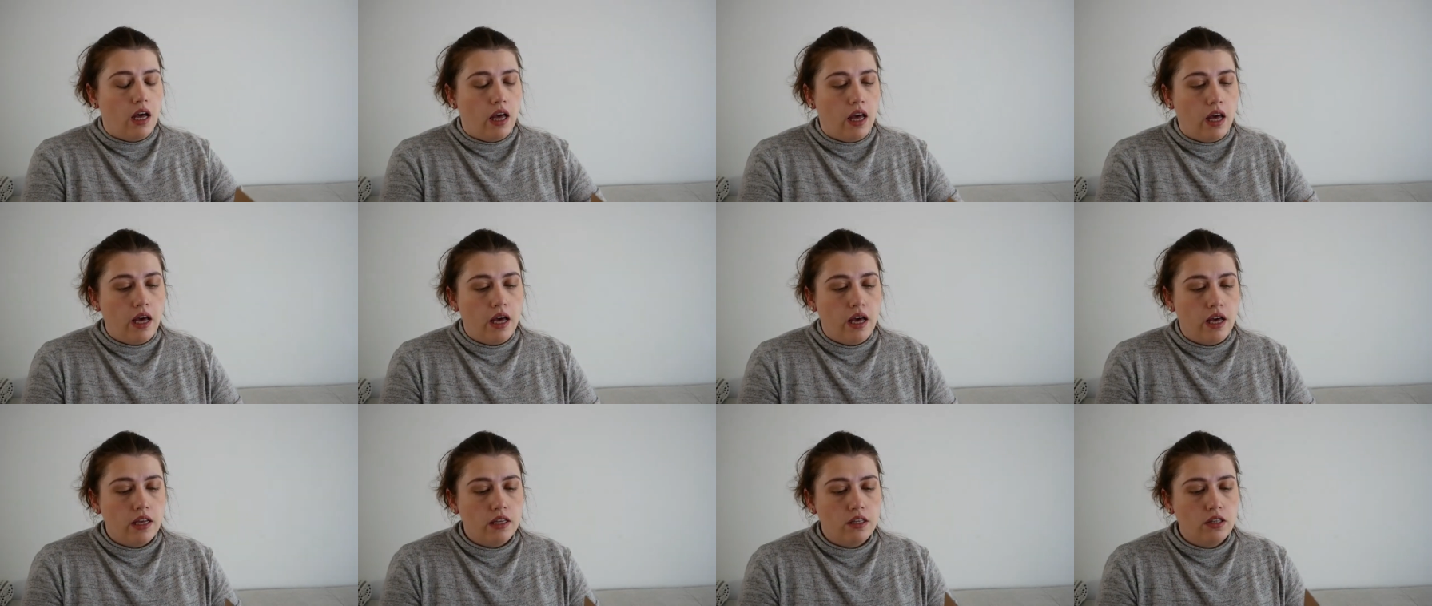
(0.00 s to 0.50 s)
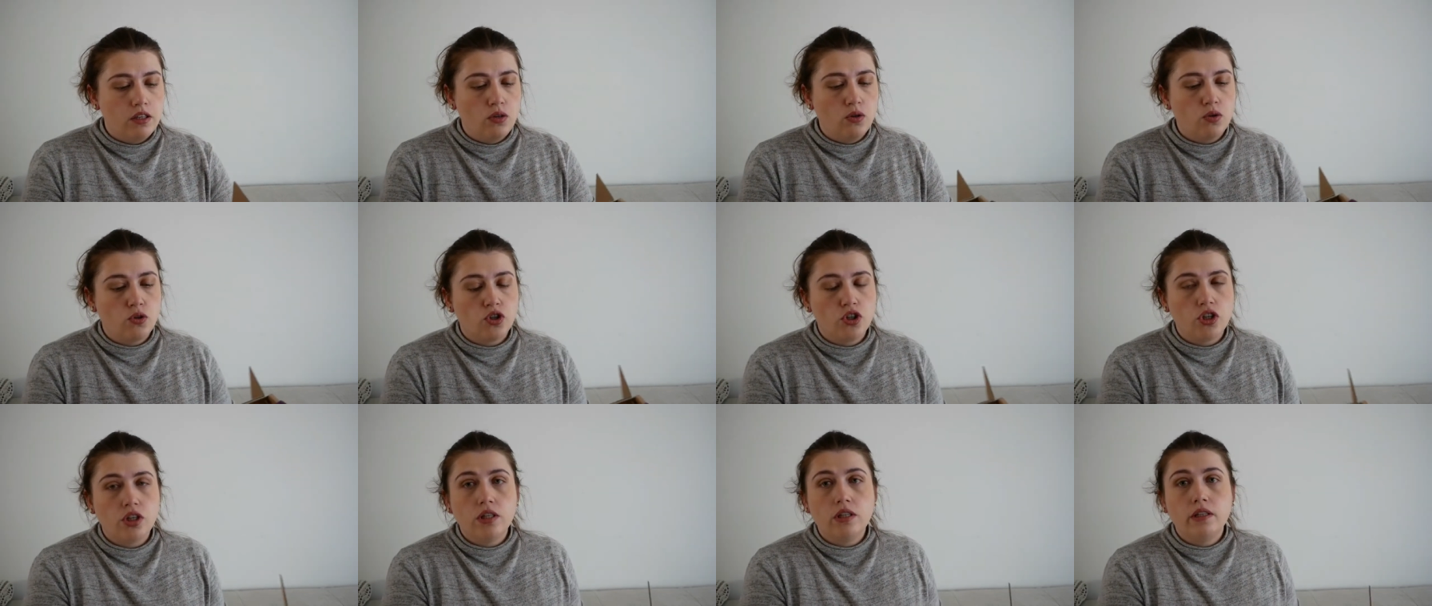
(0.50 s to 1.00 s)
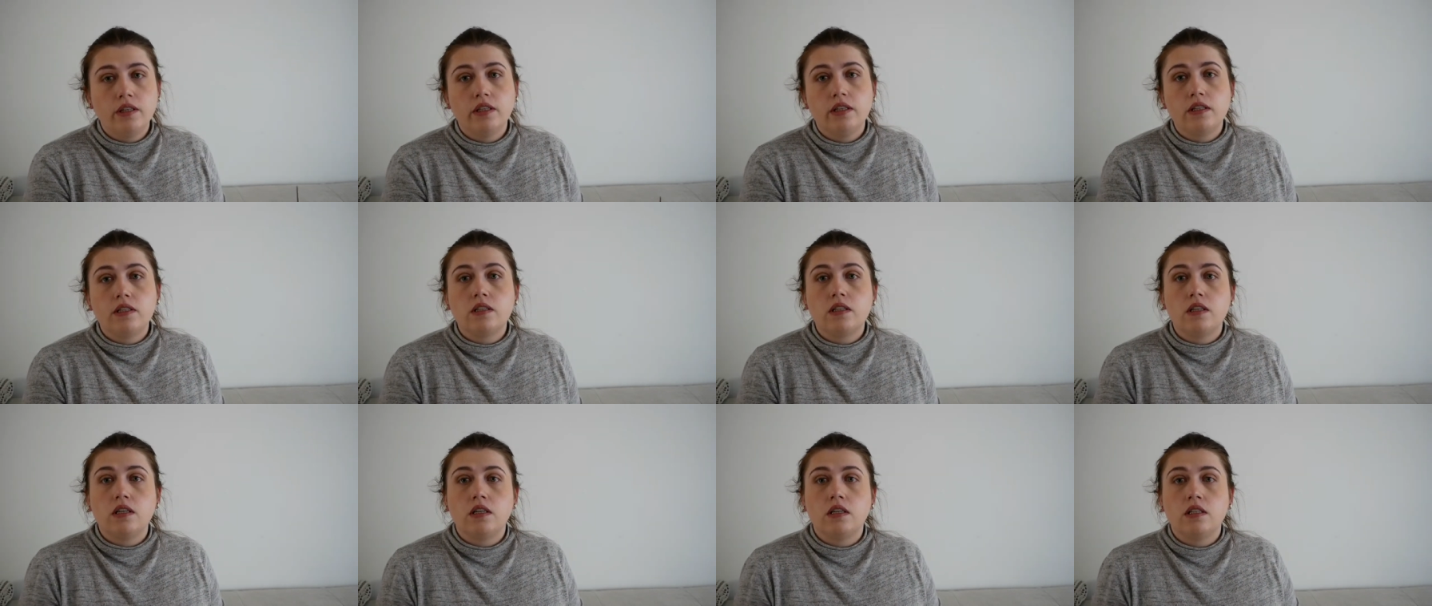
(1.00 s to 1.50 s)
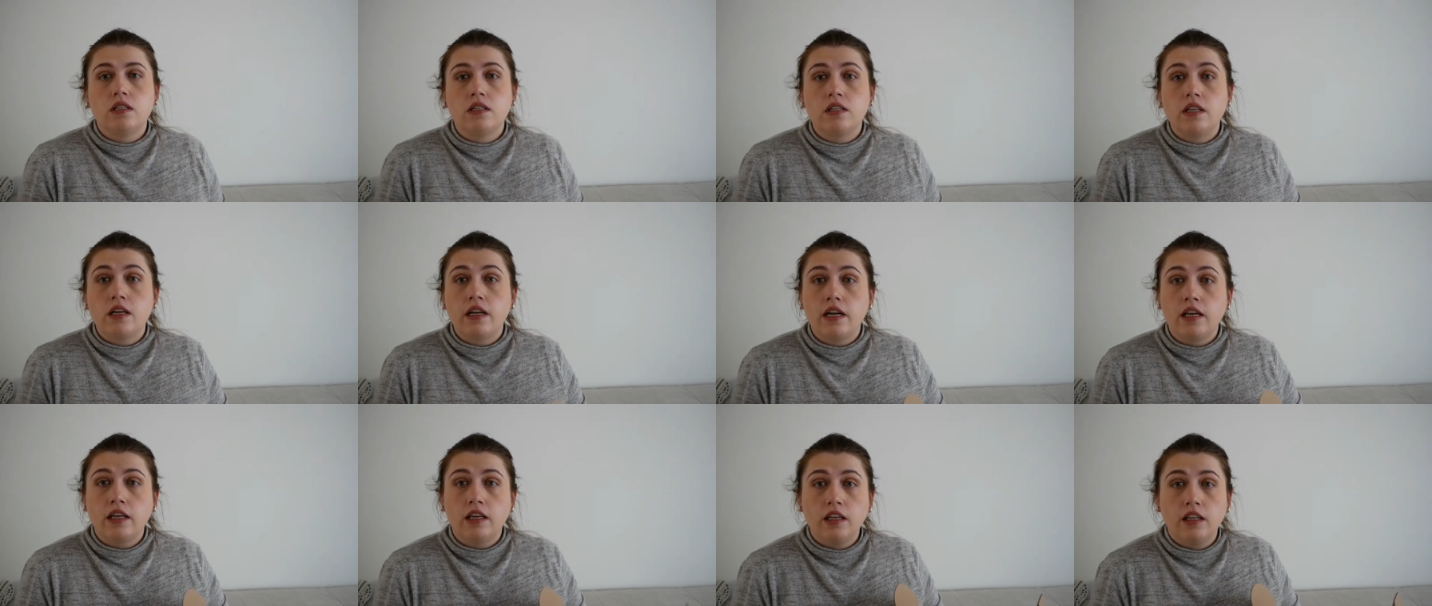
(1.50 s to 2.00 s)
As usual, this is the
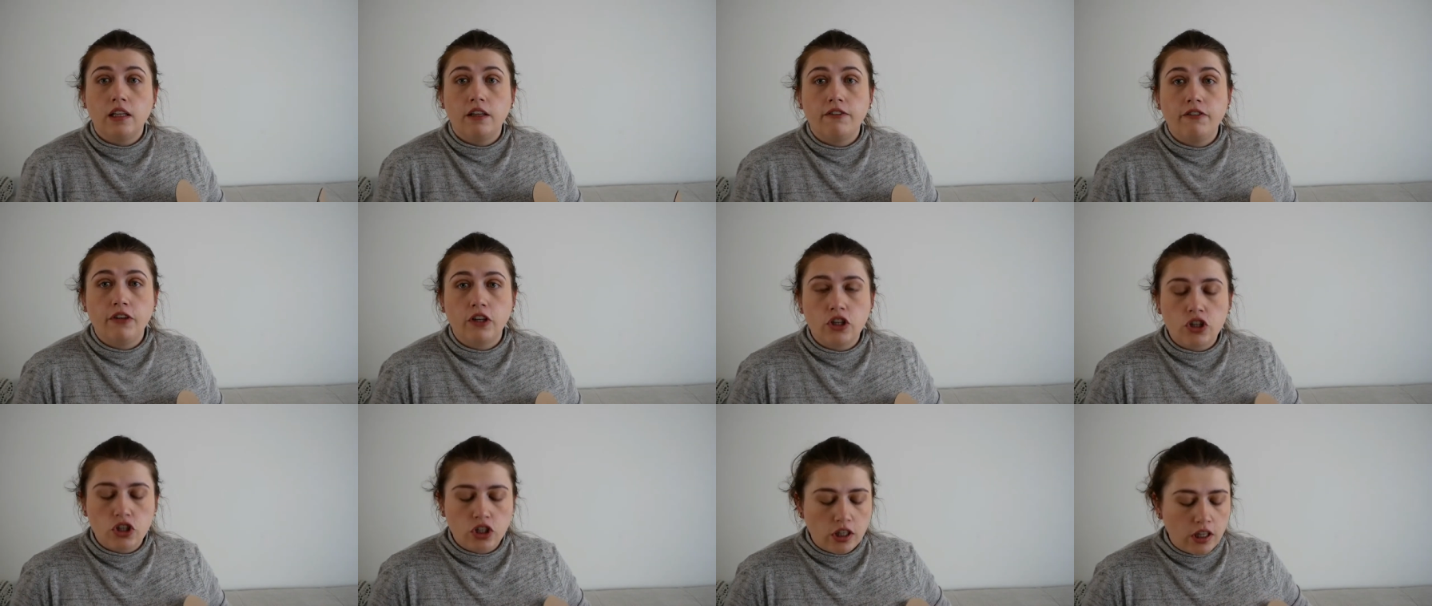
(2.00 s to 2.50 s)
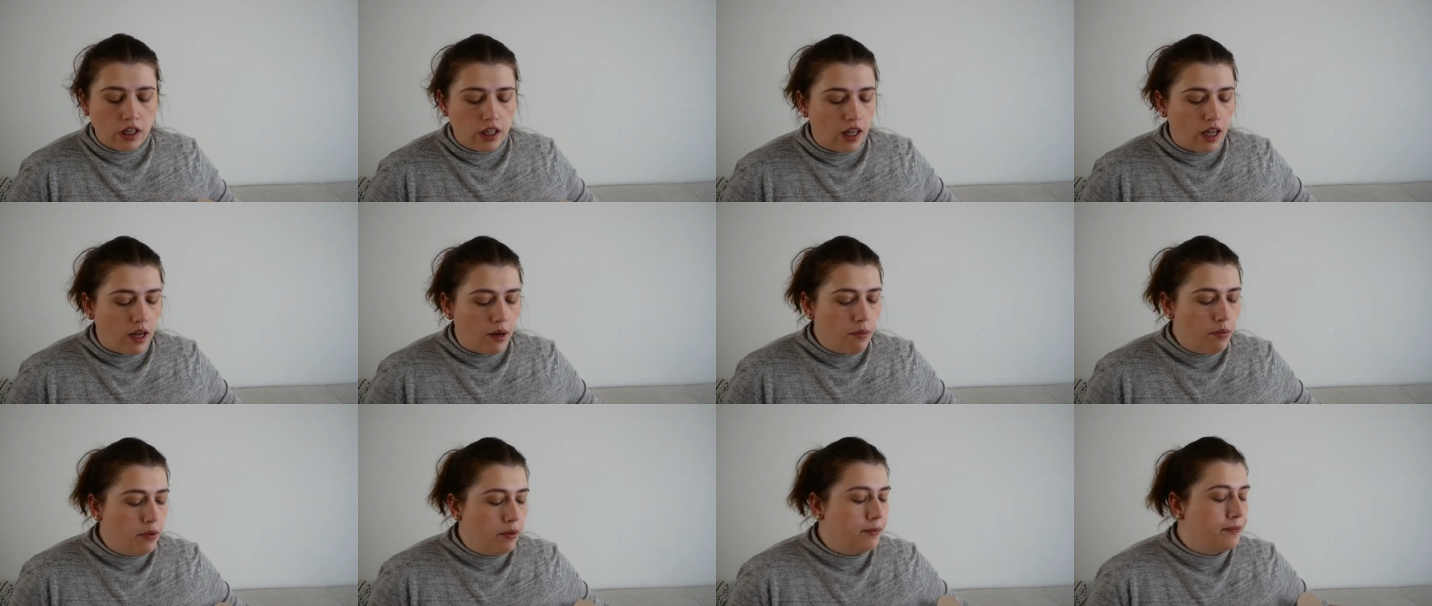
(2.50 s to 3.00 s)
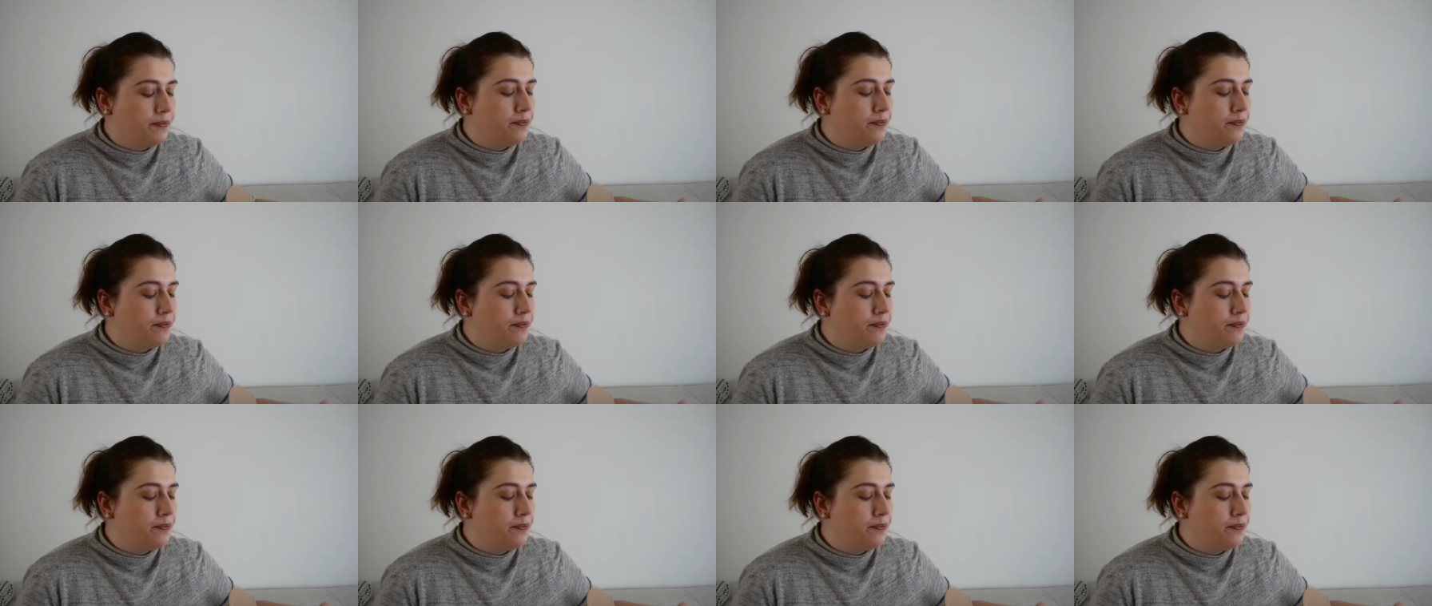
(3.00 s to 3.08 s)
regular fiction club.